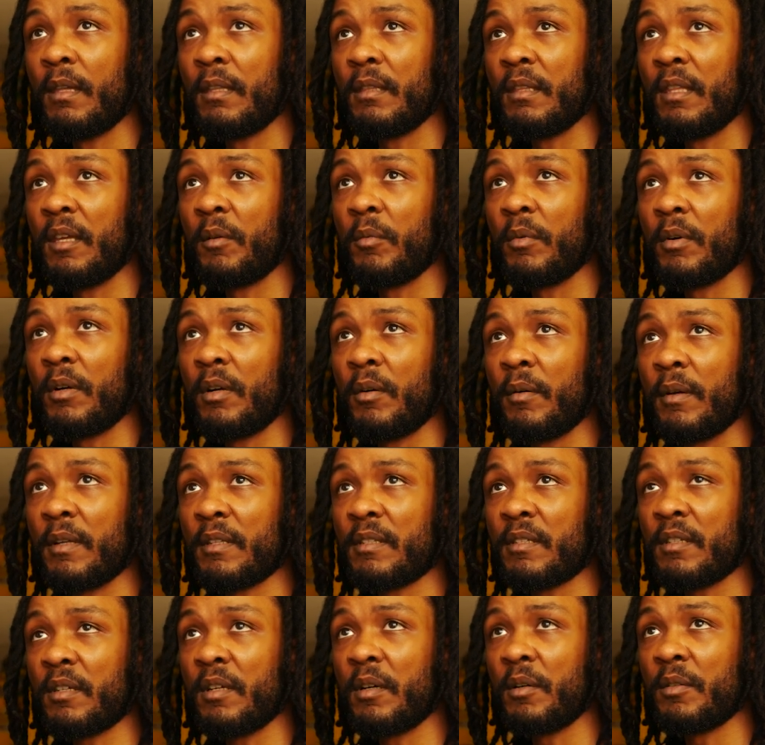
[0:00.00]
Then we're going
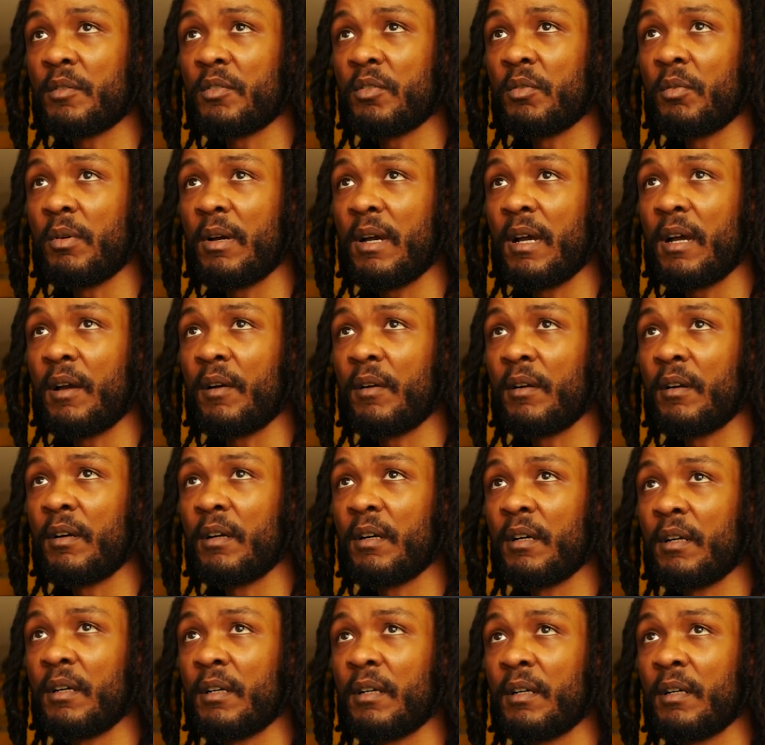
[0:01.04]
to go to our